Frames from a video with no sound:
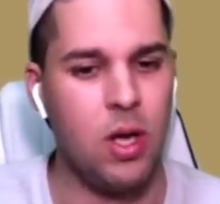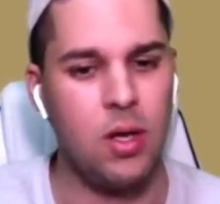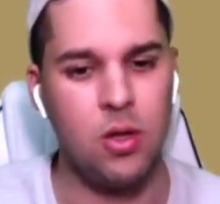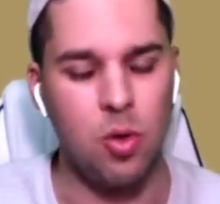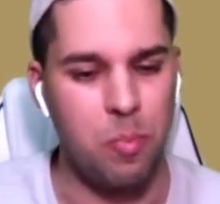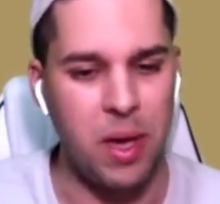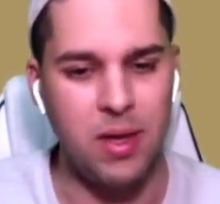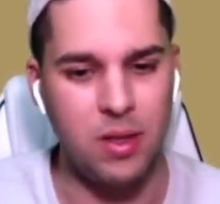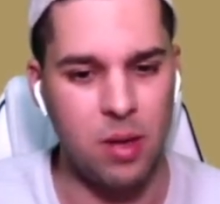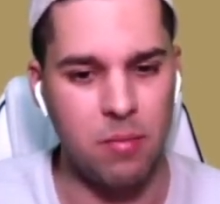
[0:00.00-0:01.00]
You pay
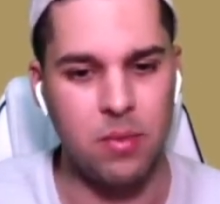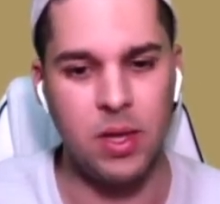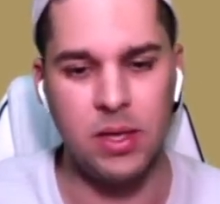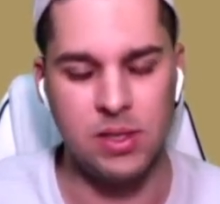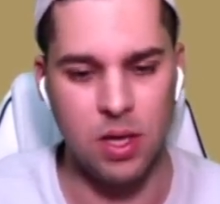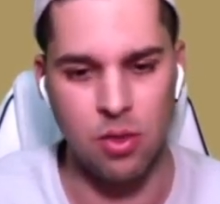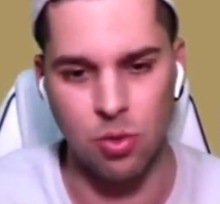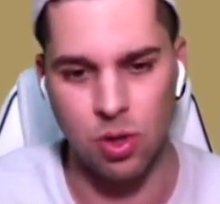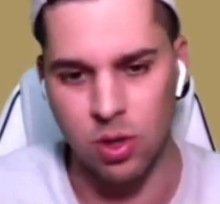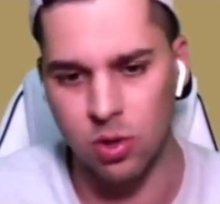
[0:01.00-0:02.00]
them, they sent you the
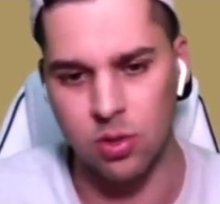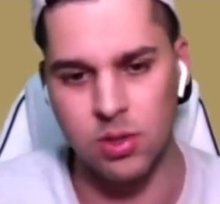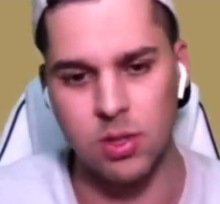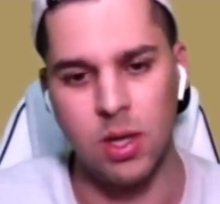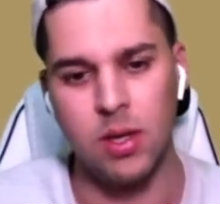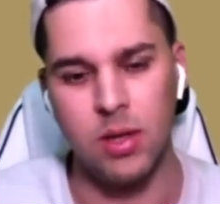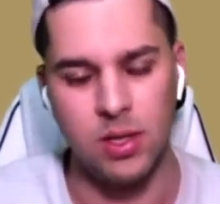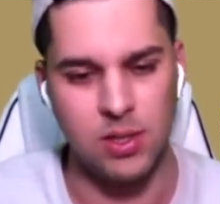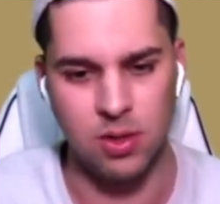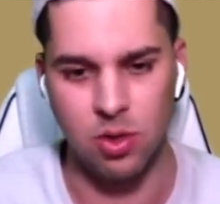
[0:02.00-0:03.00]
goods, they
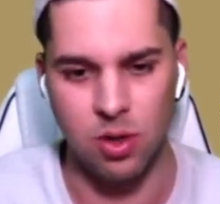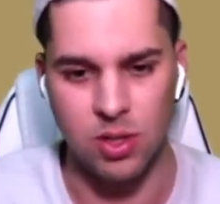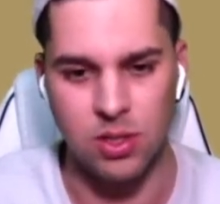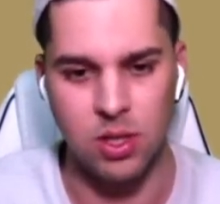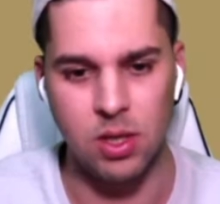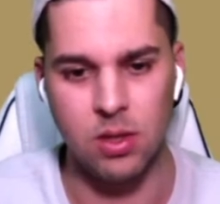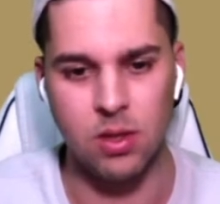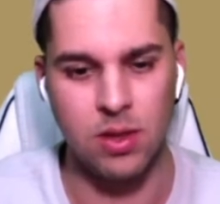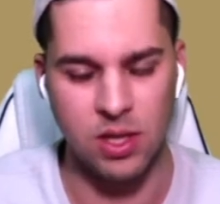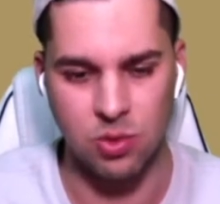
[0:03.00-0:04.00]
sent you a receipt,
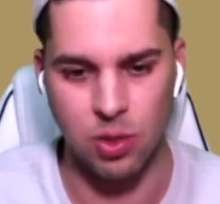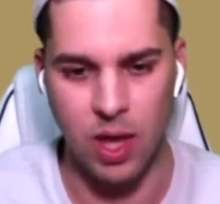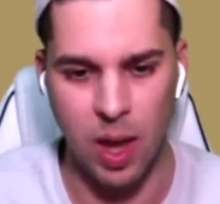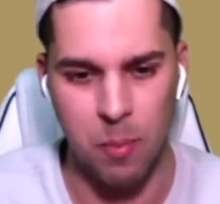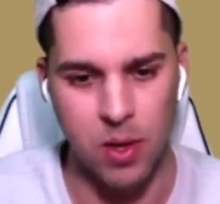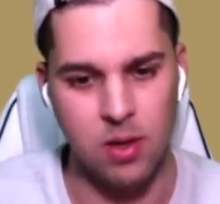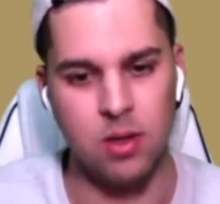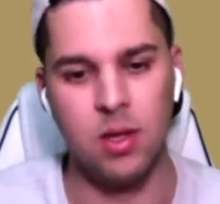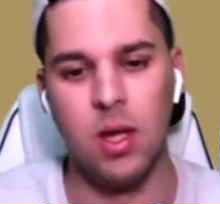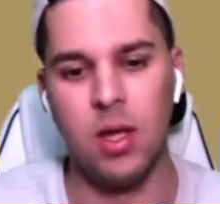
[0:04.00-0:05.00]
that's what happened,
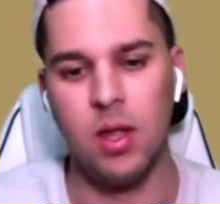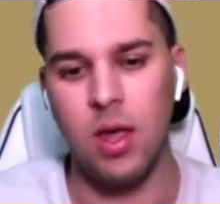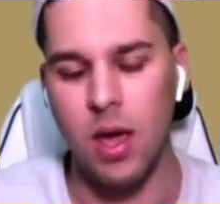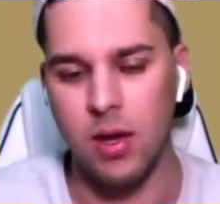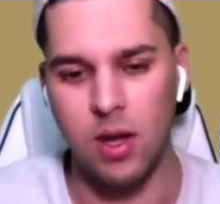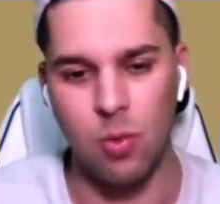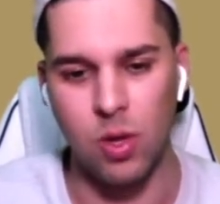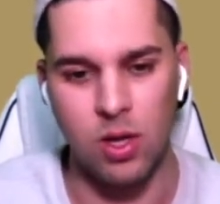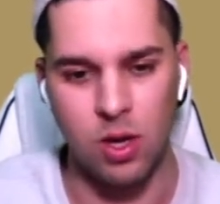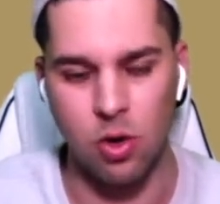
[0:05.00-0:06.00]
and then we
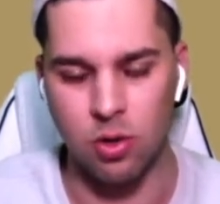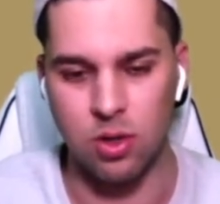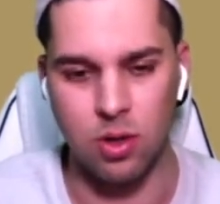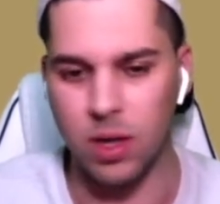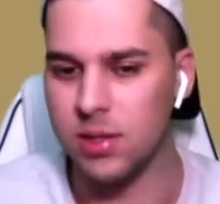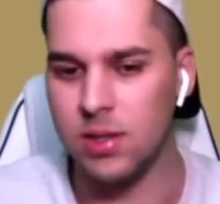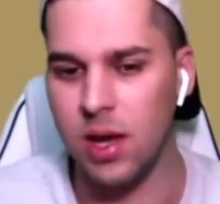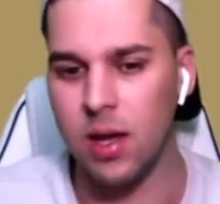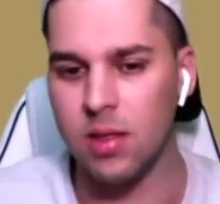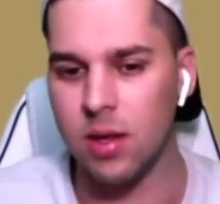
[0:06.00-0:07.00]
can notarize
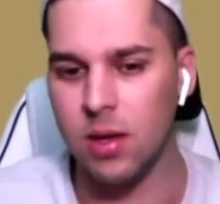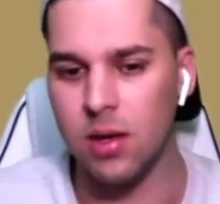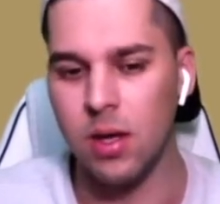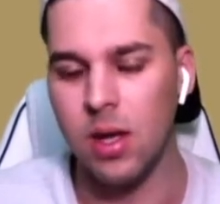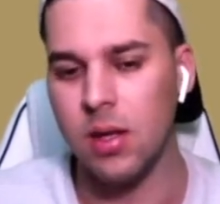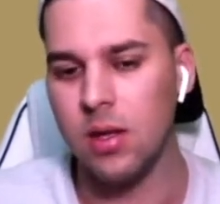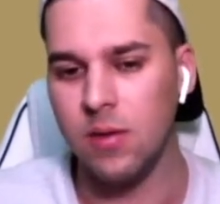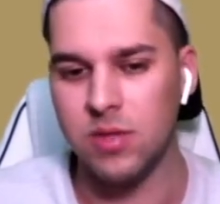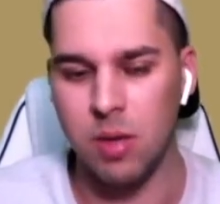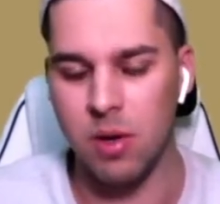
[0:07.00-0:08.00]
that. And if
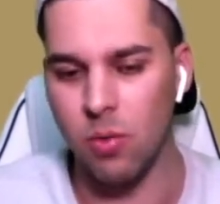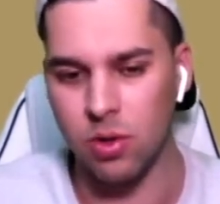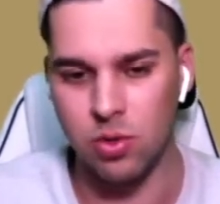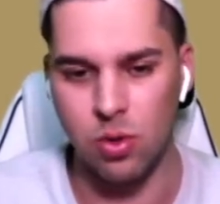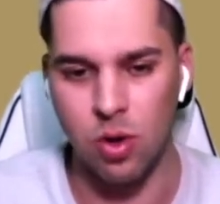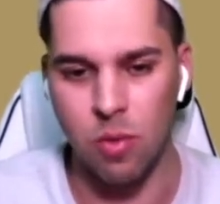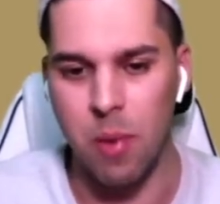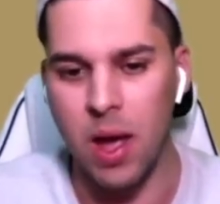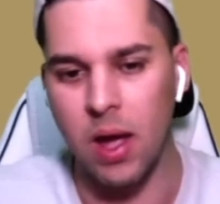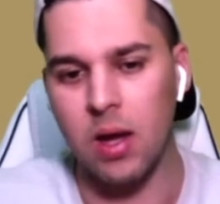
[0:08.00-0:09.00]
somebody wants to go
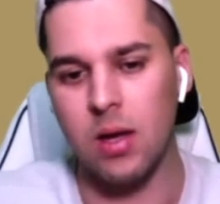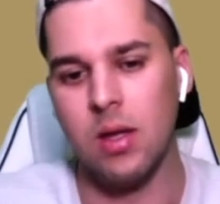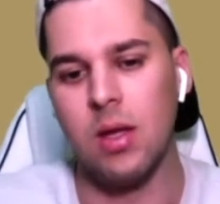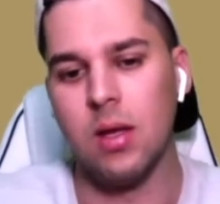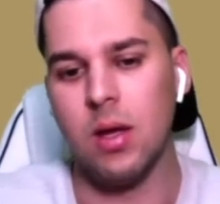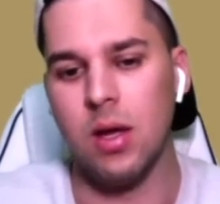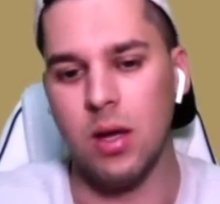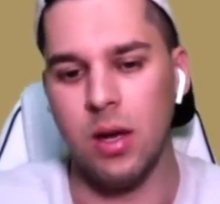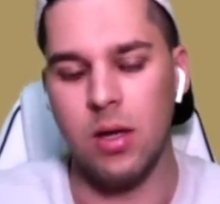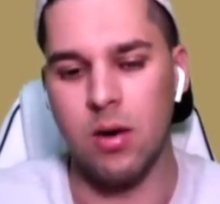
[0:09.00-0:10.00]
back
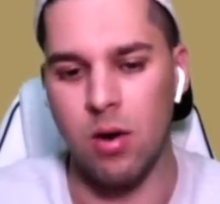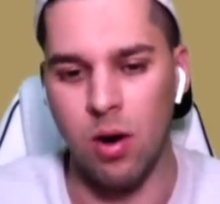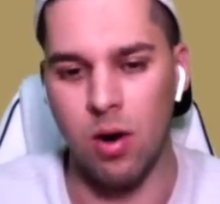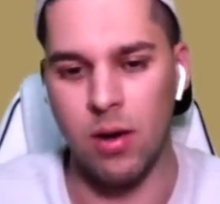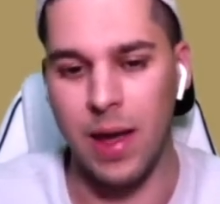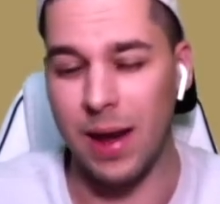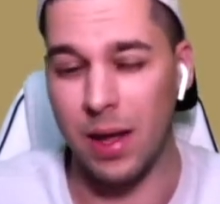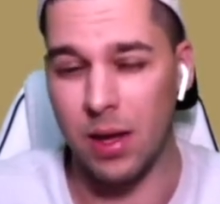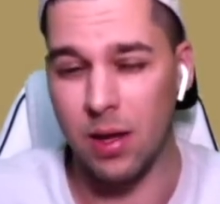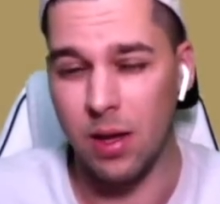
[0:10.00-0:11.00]
later on and
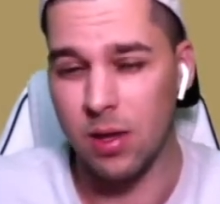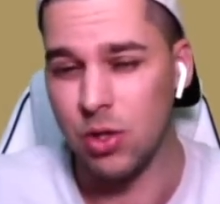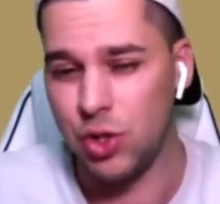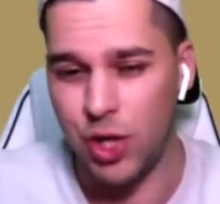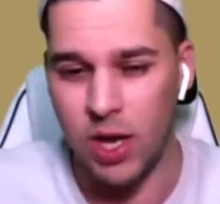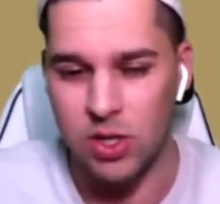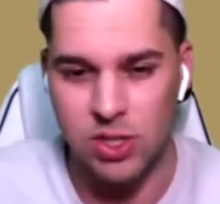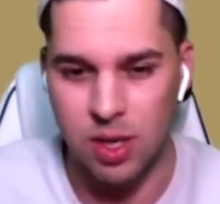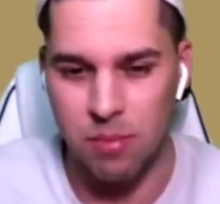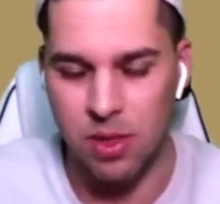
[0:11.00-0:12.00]
like change
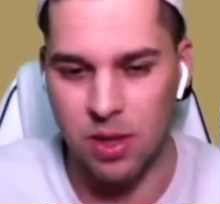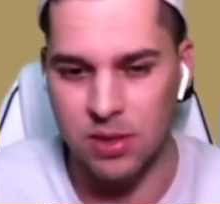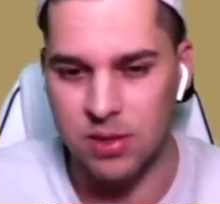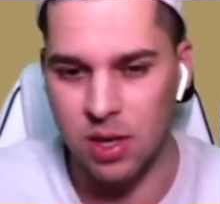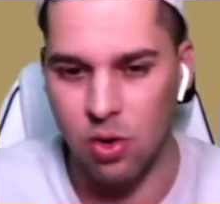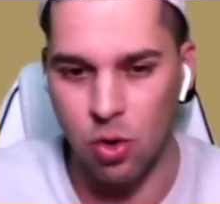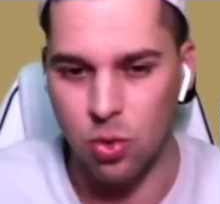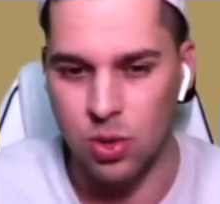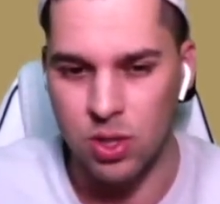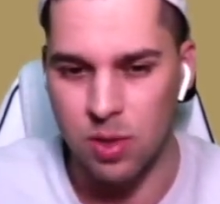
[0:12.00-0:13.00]
something and say, no, you
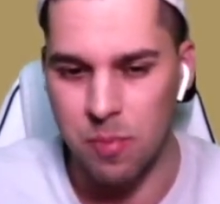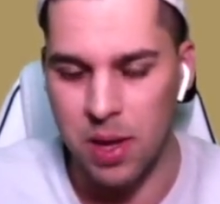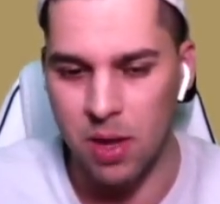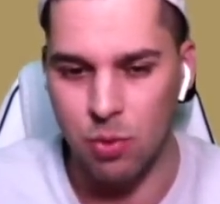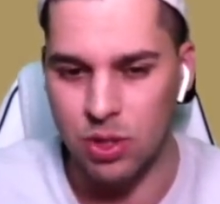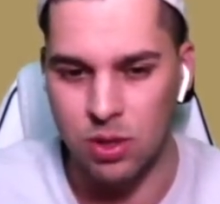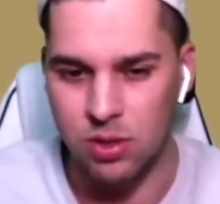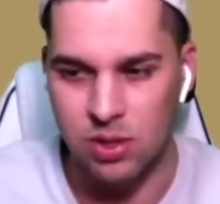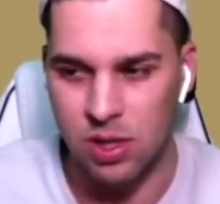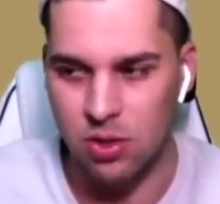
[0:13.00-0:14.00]
didn't pay, we didn't
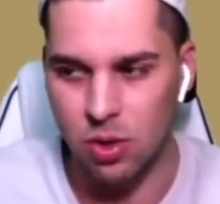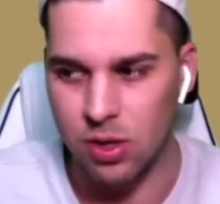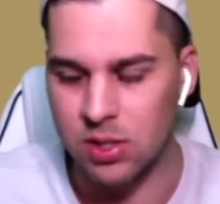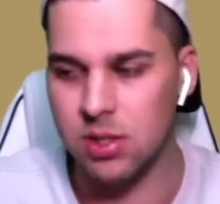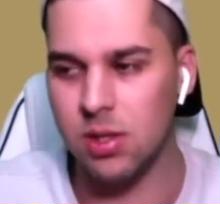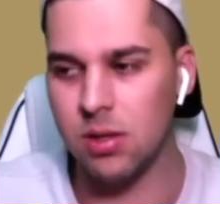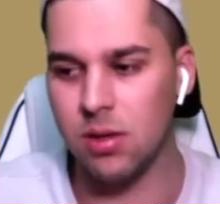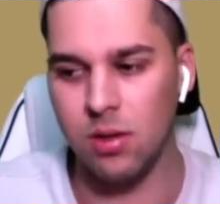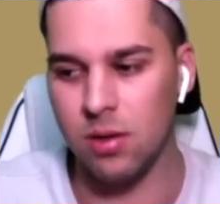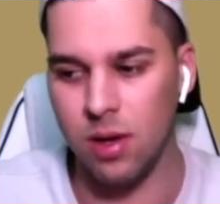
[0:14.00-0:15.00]
send you a receipt,
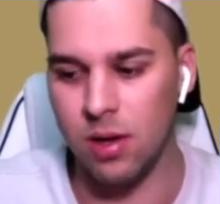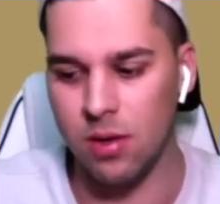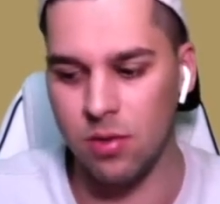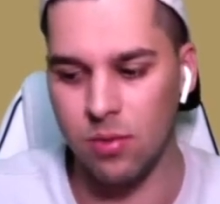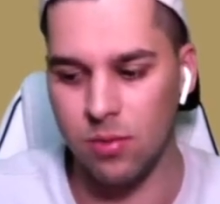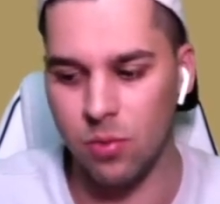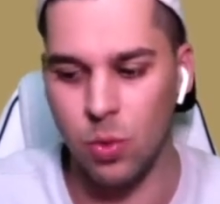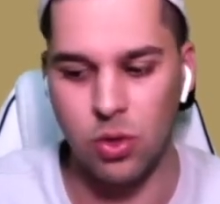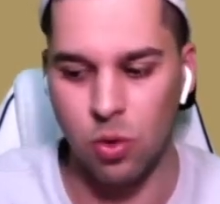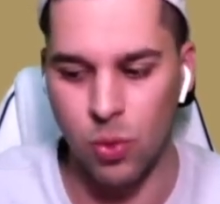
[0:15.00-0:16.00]
we
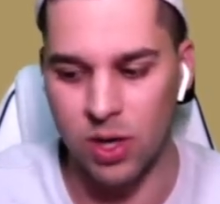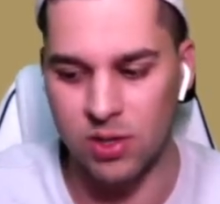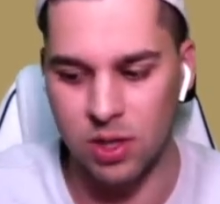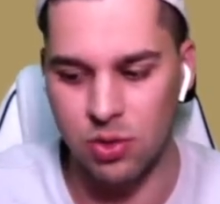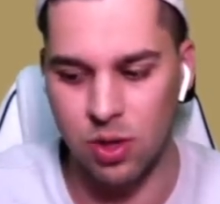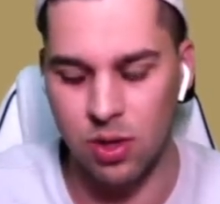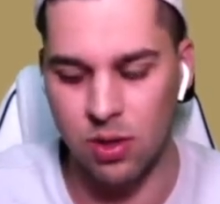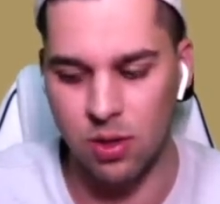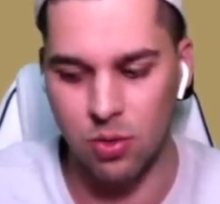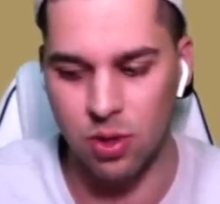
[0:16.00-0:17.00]
don't want to send you anything,
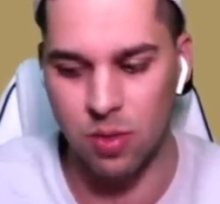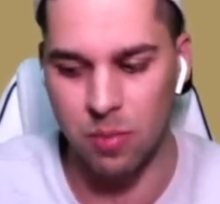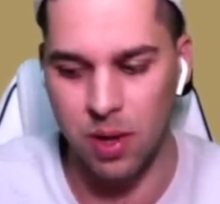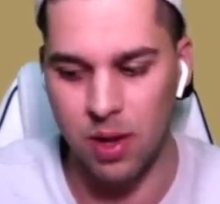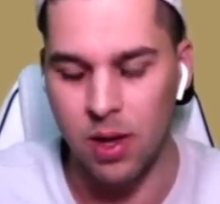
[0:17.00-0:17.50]
you didn't pay.